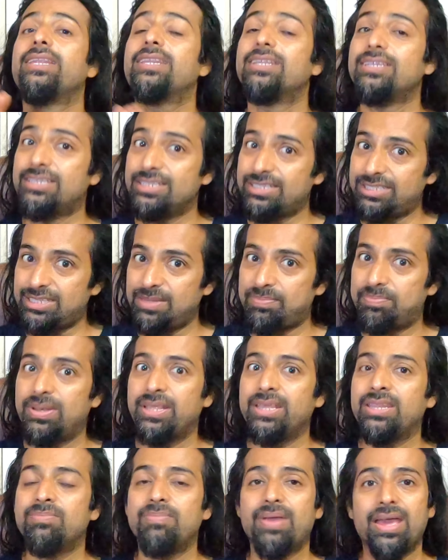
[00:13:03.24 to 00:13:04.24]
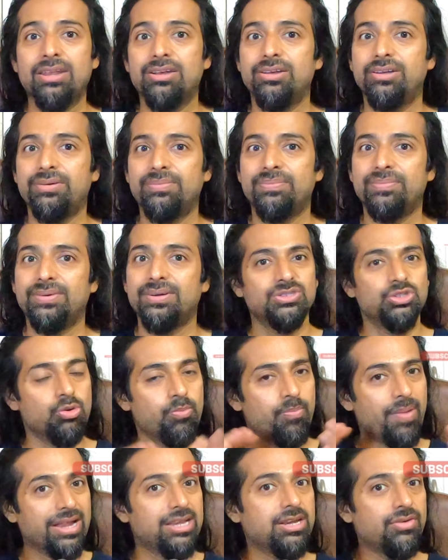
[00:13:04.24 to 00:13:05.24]
in a disciplined manner. So,
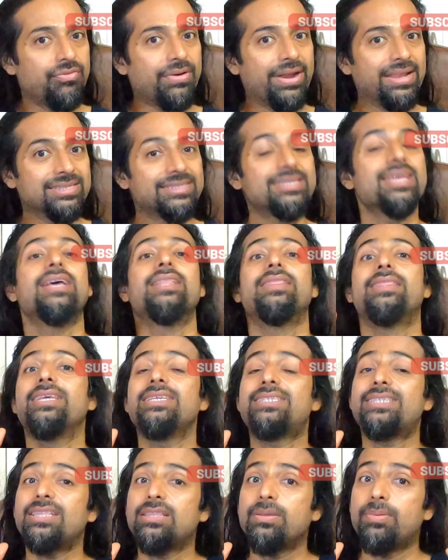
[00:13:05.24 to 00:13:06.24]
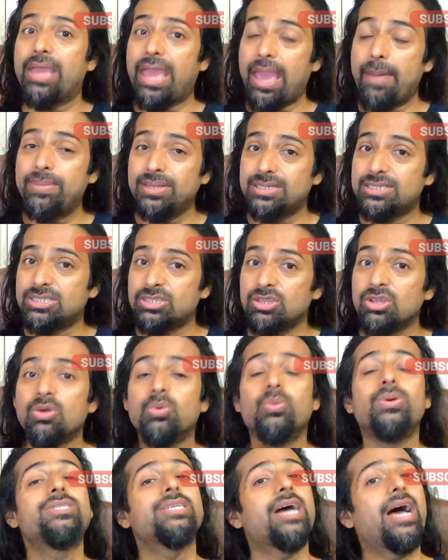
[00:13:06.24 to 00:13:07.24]
my dear friends, these are the habits
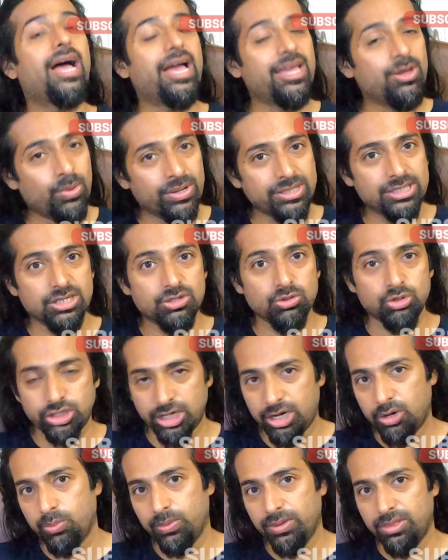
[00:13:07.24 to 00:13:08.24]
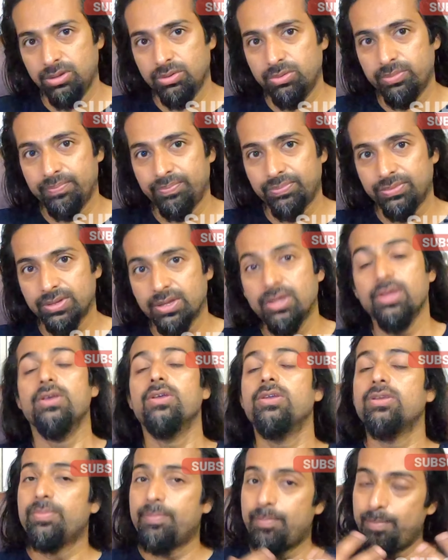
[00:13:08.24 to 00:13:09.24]
which I wanted to share with you.
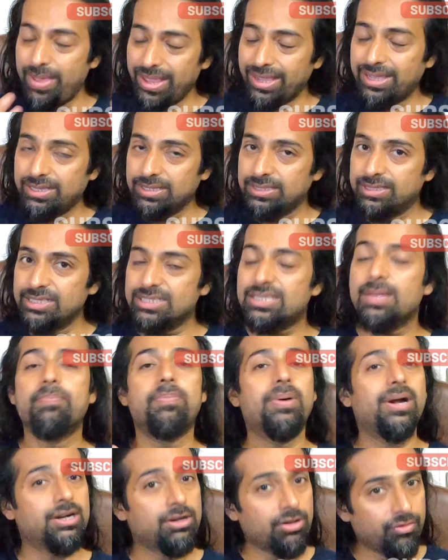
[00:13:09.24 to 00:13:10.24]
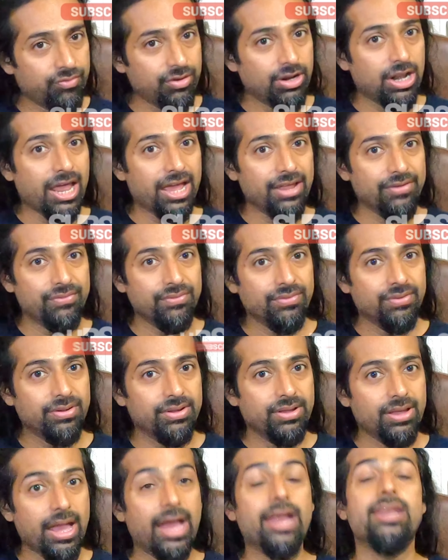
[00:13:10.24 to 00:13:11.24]
Make this a part of your life,
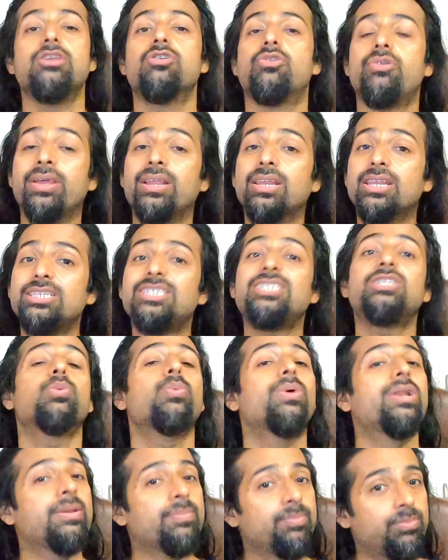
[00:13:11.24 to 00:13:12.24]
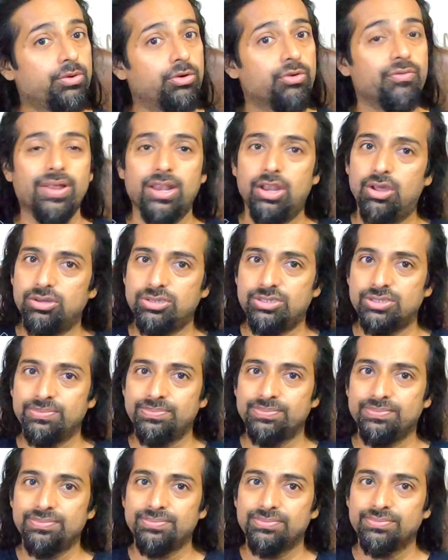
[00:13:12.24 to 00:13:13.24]
and, and your English will improve a lot.
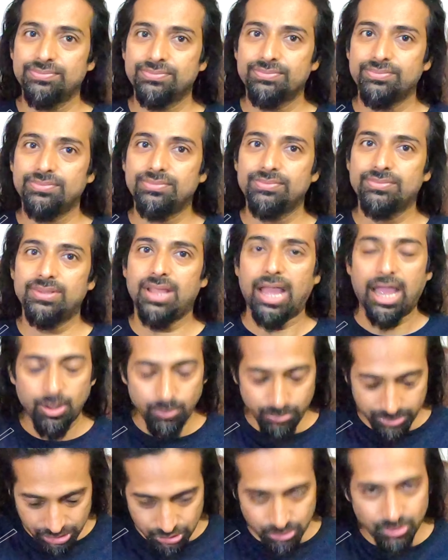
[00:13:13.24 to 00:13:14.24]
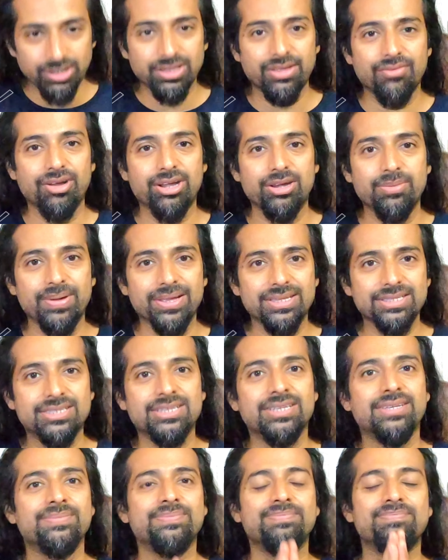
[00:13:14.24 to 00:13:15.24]
I wish you all the very
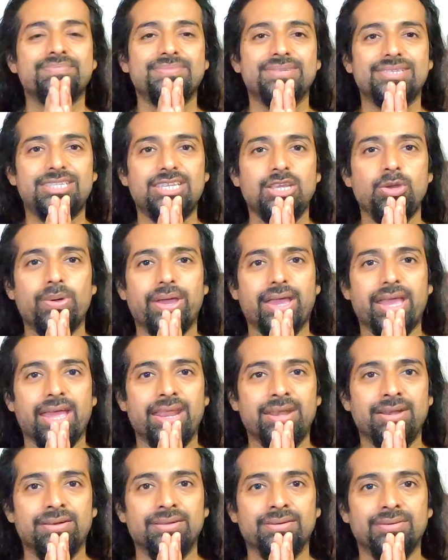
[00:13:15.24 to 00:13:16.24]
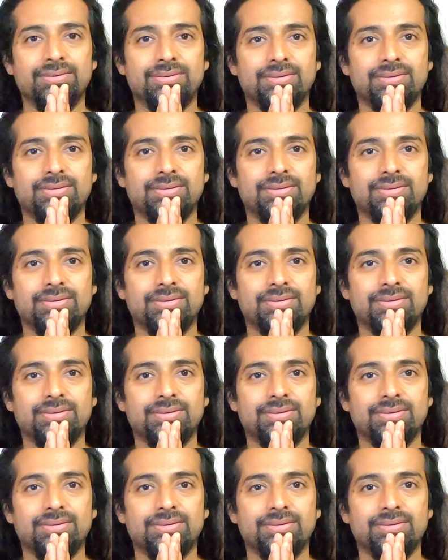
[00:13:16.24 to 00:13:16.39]
best. See you again.